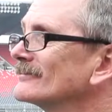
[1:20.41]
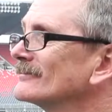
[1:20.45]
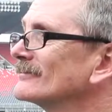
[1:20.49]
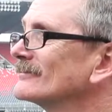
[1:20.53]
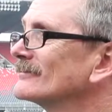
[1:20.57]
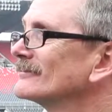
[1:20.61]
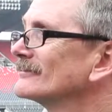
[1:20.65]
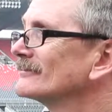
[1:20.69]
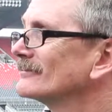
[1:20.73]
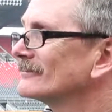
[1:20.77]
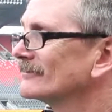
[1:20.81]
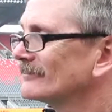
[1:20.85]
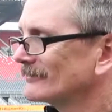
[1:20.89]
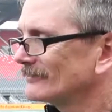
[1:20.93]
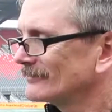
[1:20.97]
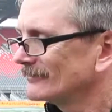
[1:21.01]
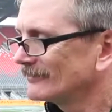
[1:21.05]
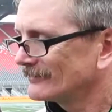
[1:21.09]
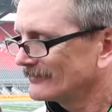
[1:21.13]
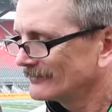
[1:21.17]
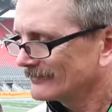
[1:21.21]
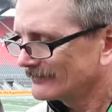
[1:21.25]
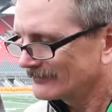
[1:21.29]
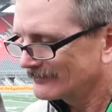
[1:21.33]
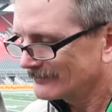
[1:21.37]

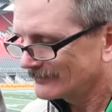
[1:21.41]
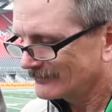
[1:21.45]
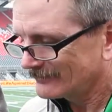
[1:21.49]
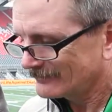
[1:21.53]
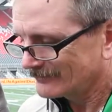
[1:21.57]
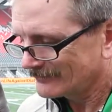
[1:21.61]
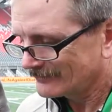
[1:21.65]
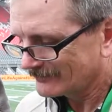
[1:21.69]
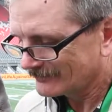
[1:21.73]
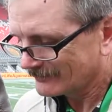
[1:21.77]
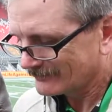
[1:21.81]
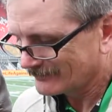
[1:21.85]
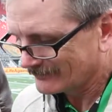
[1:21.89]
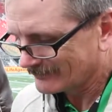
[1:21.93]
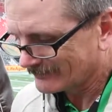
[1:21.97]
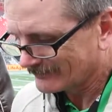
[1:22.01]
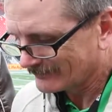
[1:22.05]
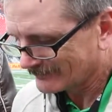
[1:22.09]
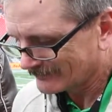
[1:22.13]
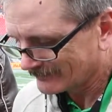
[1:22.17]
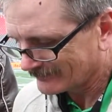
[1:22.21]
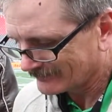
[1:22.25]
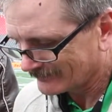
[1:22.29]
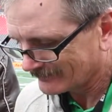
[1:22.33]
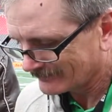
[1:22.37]

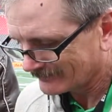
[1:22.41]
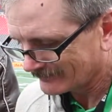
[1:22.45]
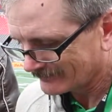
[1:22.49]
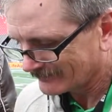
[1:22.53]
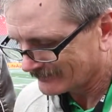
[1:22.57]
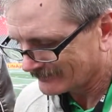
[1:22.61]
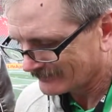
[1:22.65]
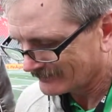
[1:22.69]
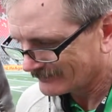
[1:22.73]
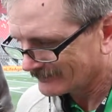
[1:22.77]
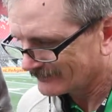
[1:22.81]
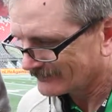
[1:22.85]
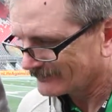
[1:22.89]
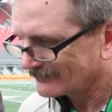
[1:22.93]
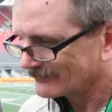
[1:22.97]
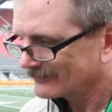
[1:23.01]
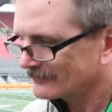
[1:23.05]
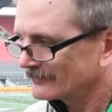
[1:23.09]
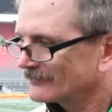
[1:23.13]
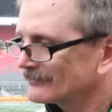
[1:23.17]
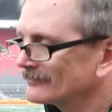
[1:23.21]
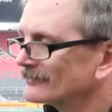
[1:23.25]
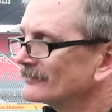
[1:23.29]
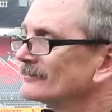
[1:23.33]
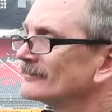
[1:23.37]

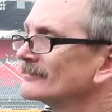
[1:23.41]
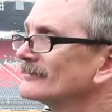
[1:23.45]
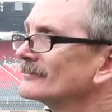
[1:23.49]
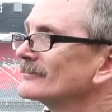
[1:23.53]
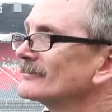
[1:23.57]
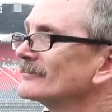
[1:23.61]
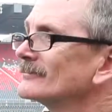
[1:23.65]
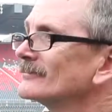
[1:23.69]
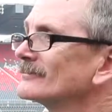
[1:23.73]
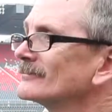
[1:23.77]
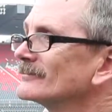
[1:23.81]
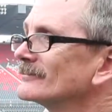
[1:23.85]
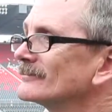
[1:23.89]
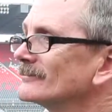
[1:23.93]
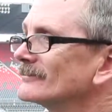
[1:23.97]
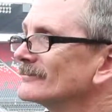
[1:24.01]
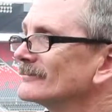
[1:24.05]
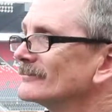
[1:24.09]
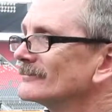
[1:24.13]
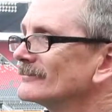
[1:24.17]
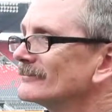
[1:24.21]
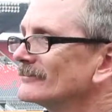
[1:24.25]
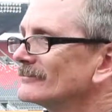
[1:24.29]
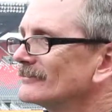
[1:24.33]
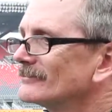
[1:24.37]

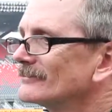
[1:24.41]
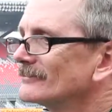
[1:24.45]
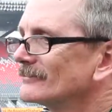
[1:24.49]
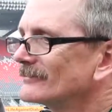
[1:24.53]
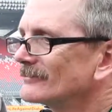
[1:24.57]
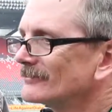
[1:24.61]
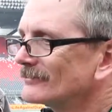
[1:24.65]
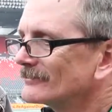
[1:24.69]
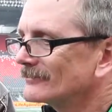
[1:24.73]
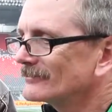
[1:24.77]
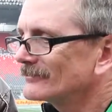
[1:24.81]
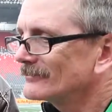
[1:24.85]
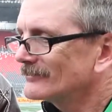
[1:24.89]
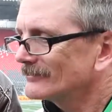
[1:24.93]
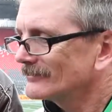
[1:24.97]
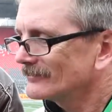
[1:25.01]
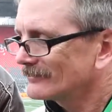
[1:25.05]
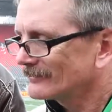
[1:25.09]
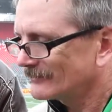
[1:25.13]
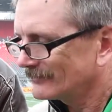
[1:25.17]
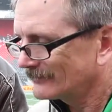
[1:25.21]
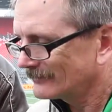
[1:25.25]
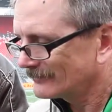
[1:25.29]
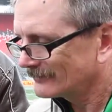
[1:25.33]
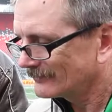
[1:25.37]

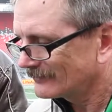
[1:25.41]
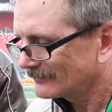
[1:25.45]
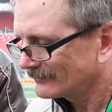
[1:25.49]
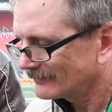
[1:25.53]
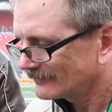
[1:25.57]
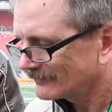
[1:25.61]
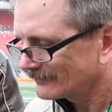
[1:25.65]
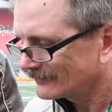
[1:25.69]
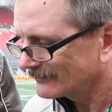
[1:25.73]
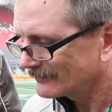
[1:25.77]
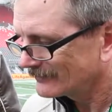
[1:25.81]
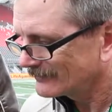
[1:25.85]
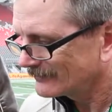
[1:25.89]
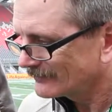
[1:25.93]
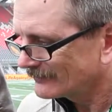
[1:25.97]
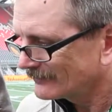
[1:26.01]
No words are spoken by the person on screen.